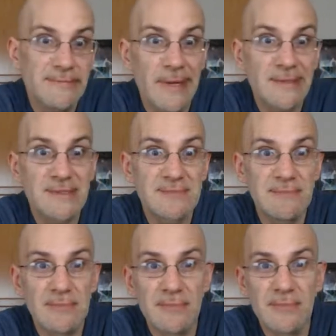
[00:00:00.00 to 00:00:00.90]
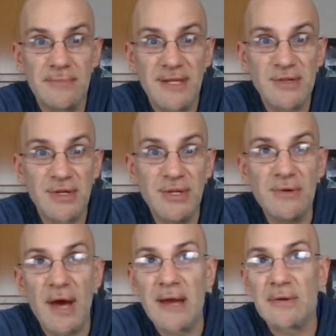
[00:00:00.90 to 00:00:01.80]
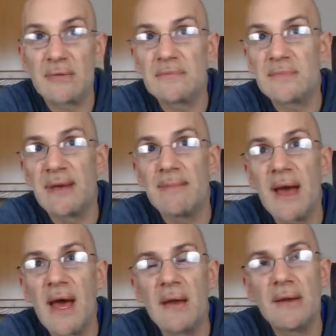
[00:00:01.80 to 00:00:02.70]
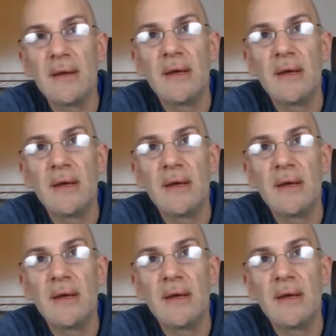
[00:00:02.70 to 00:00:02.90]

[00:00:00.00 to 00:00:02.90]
That's on you. I don't get mad.